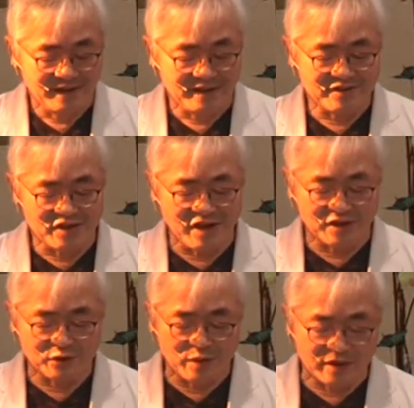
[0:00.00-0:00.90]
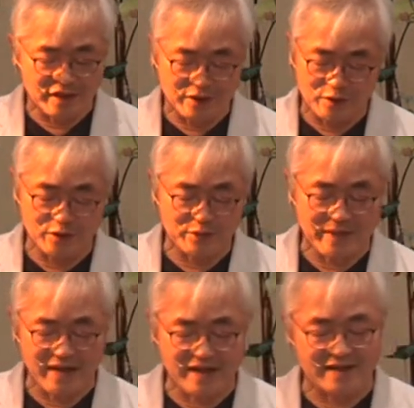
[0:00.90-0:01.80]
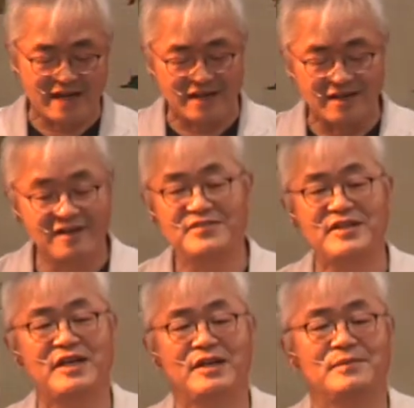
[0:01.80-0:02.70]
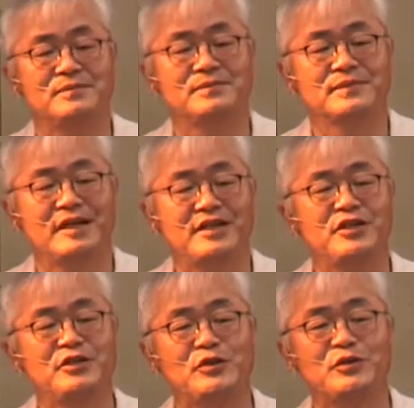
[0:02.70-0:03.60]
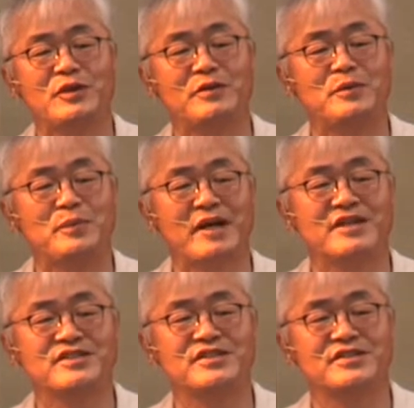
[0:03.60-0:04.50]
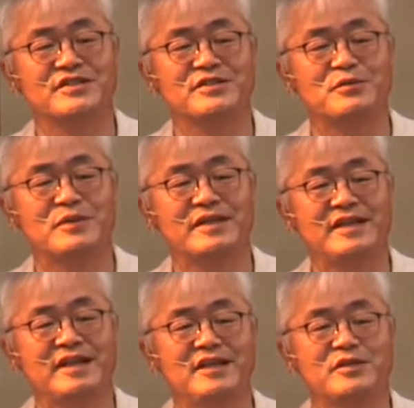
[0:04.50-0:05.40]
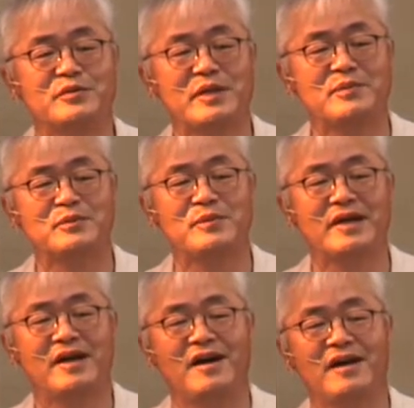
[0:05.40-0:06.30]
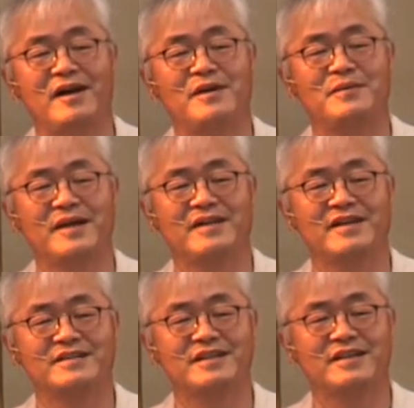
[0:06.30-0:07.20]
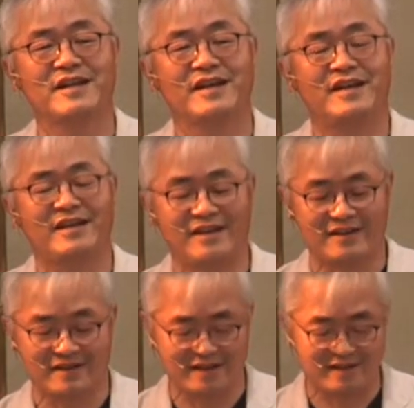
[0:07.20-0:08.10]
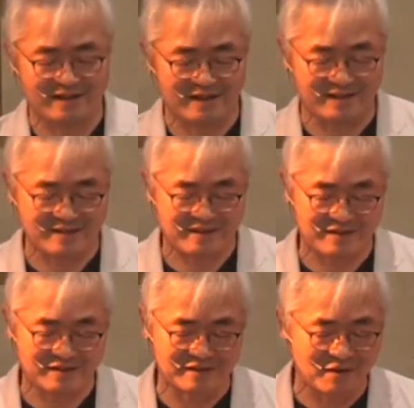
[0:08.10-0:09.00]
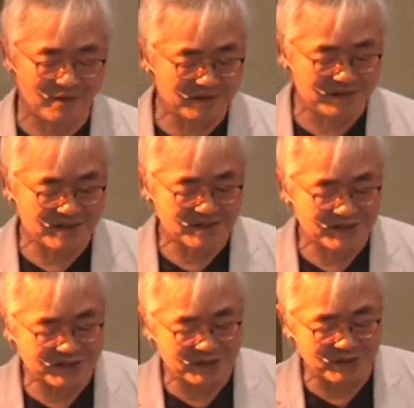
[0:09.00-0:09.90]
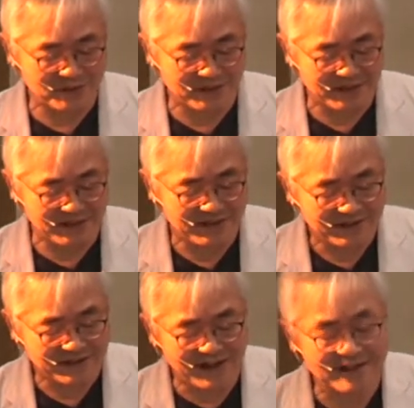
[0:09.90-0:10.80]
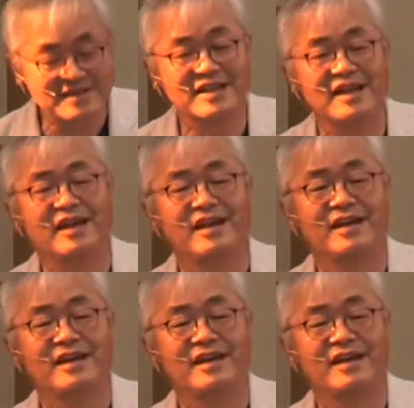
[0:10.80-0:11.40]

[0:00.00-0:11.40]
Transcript: He's a hardworking, good man. I love him. And he knew I'm a pastor. So one day he grabbed my arm and told this story. Kang said,